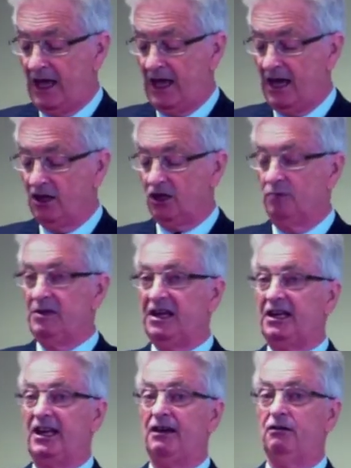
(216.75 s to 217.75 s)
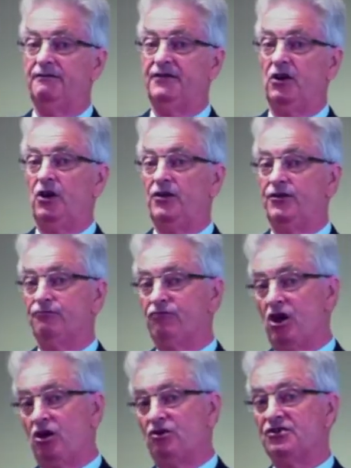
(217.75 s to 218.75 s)
How can we clarify the
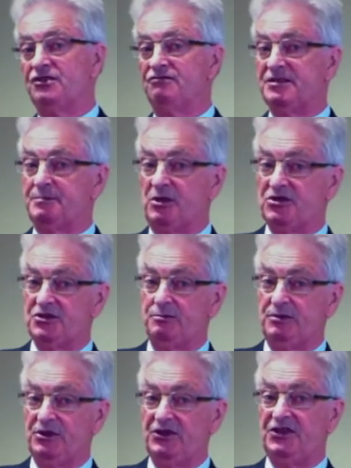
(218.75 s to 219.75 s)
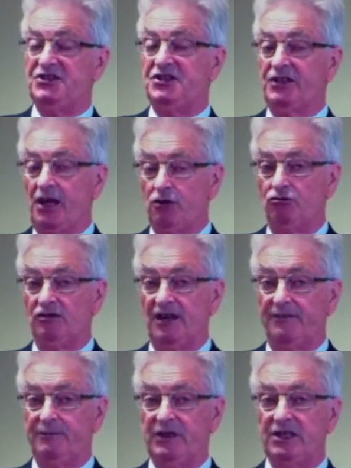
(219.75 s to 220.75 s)
roles and responsibilities in local
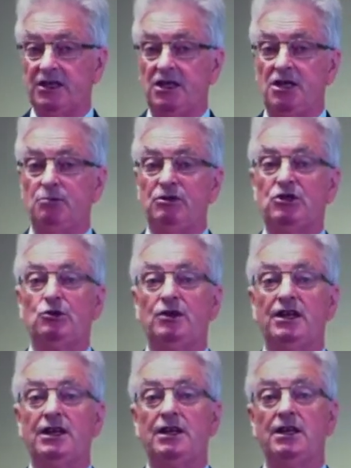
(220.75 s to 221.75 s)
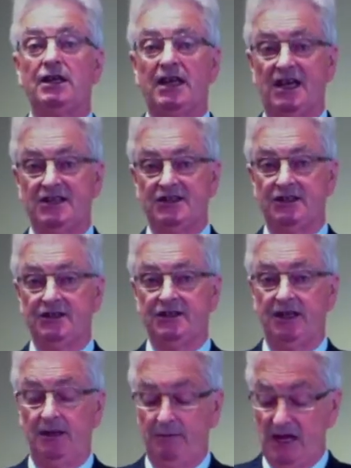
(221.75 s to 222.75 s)
government between
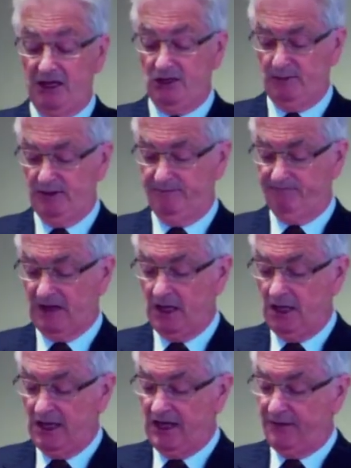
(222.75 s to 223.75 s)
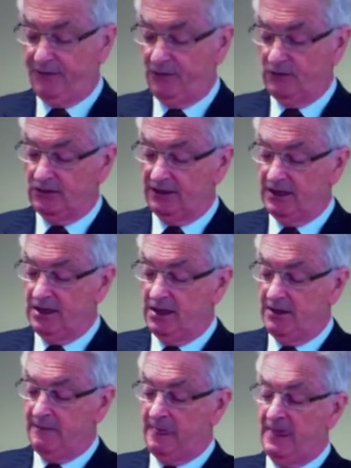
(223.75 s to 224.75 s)
councillors and management? And thirdly,
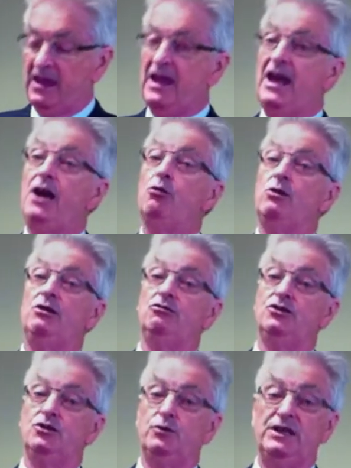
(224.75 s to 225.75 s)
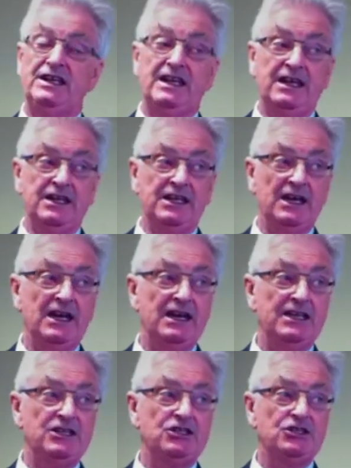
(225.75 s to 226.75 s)
how well do we
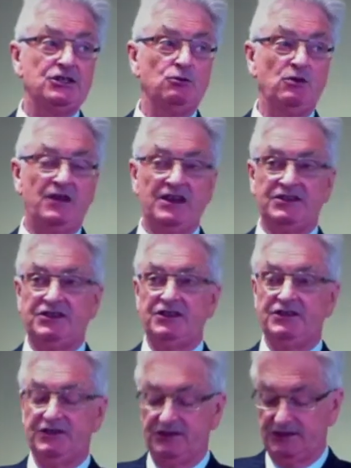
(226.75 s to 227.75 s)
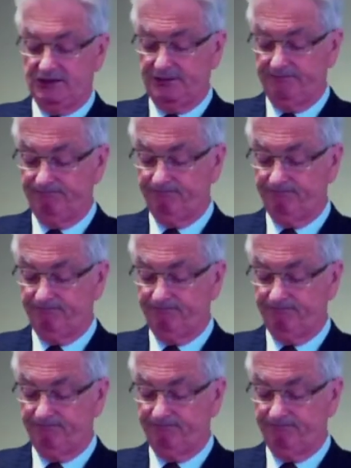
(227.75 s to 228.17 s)
engage with our citizens?